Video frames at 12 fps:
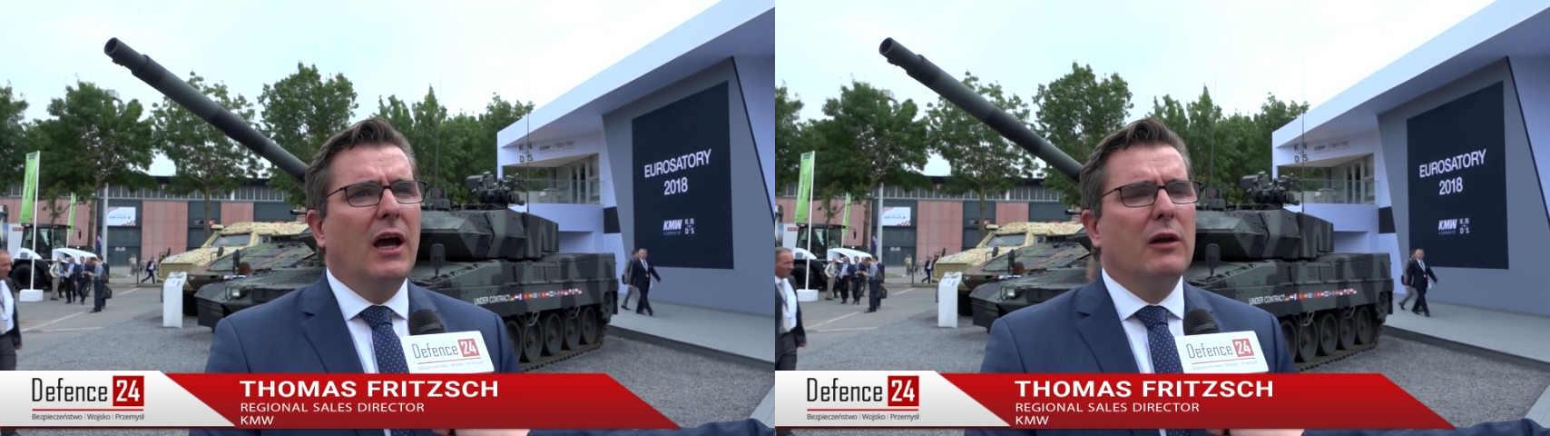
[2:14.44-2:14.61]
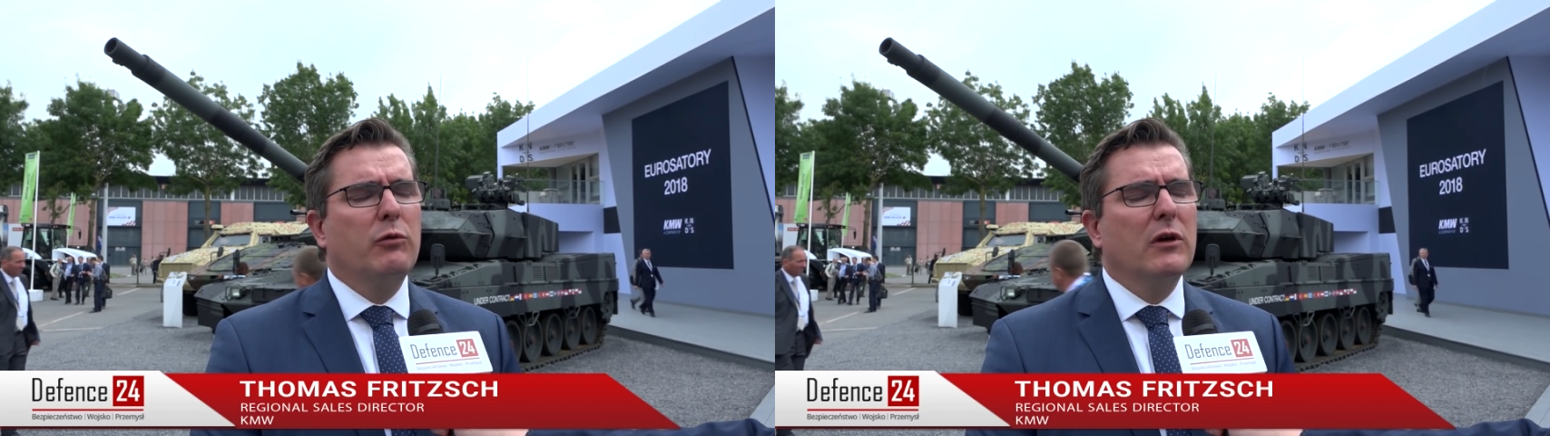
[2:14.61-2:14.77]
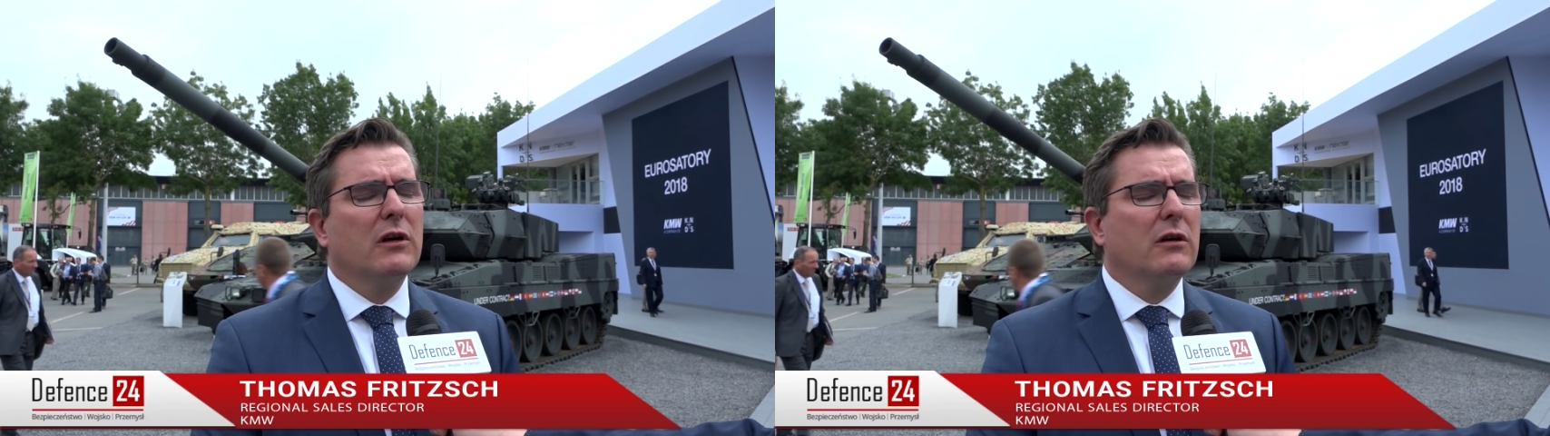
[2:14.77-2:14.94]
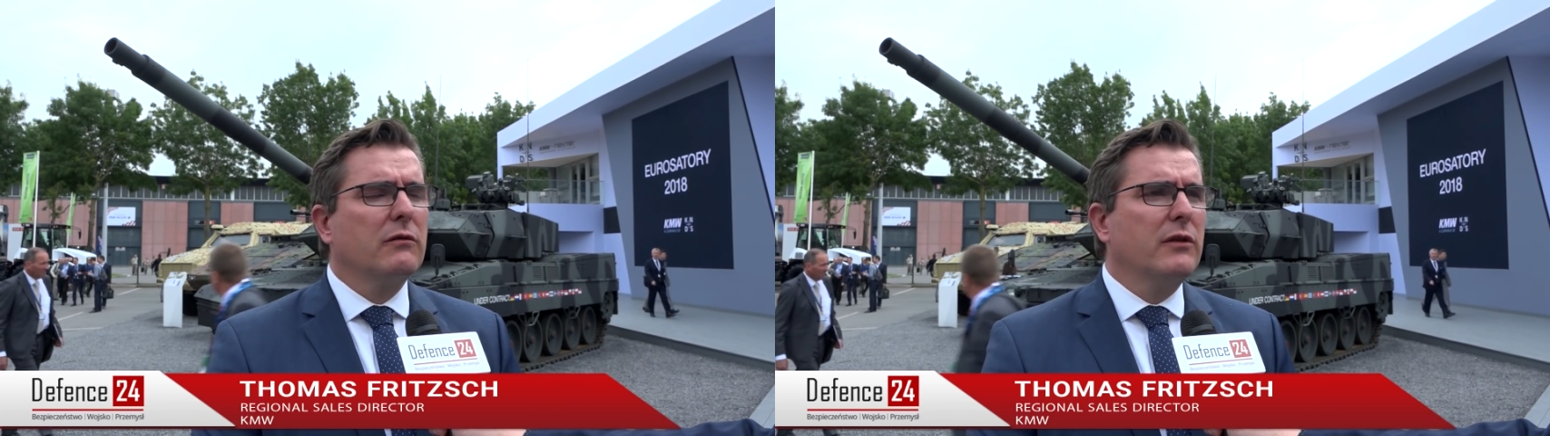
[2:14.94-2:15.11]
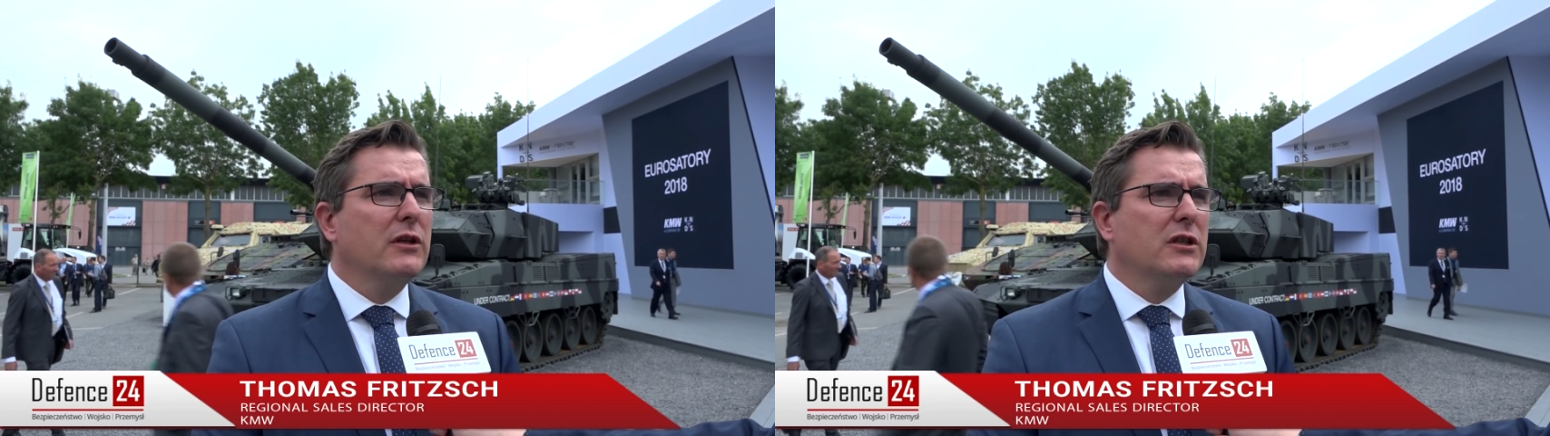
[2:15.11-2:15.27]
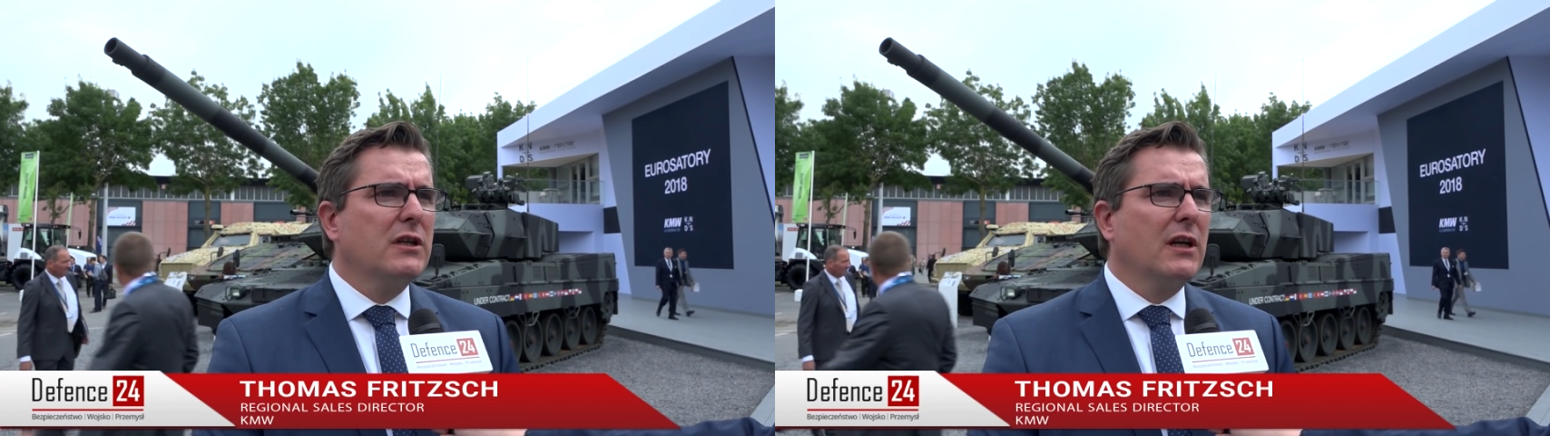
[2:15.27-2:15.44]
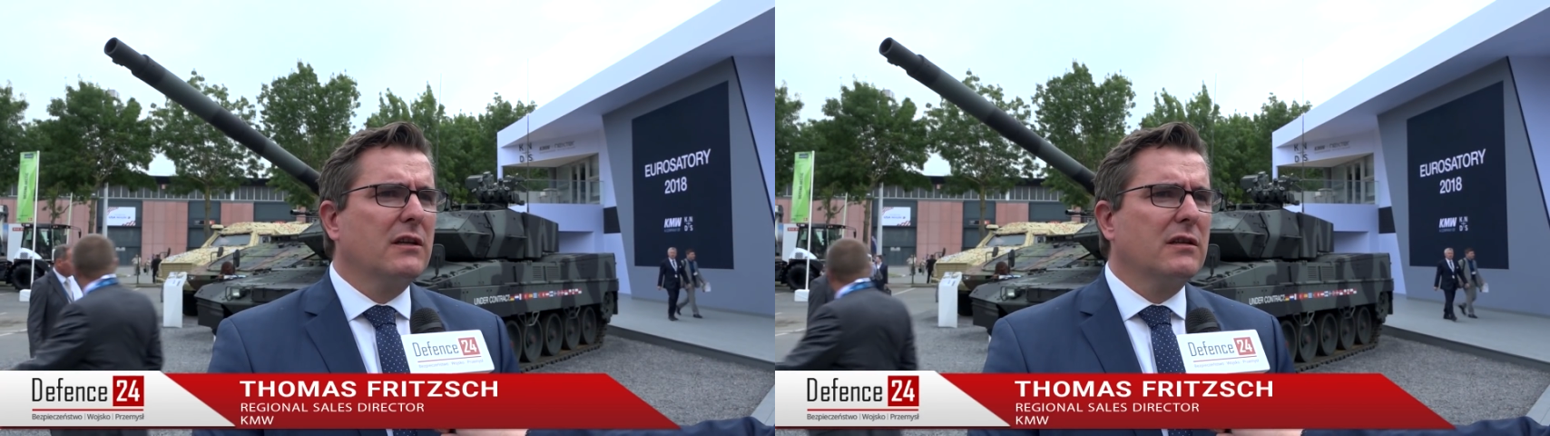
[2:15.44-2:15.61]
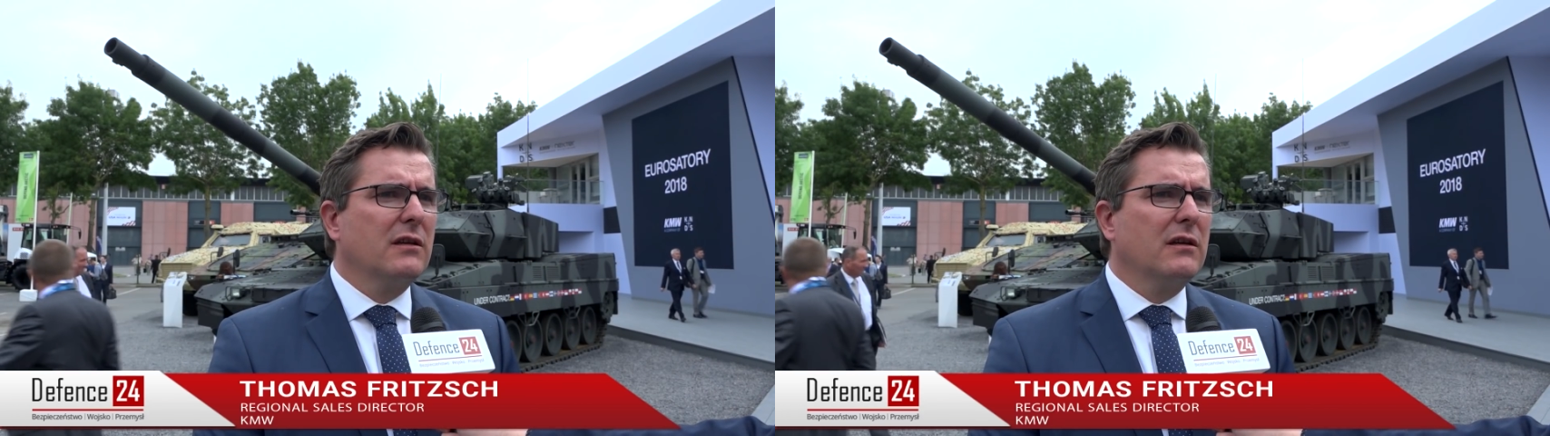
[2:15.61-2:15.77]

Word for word: and we are convinced that